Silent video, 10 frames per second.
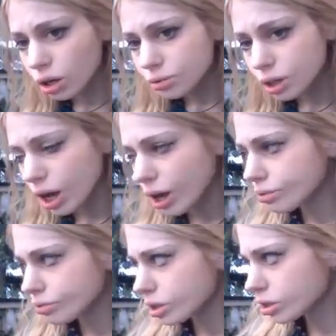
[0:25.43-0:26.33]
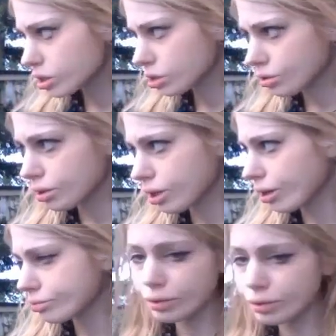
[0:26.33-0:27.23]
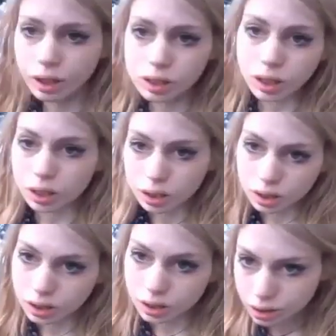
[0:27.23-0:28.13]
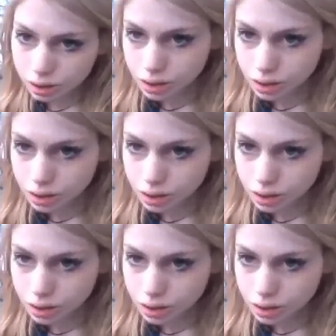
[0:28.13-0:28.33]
when I went through like my big charcoal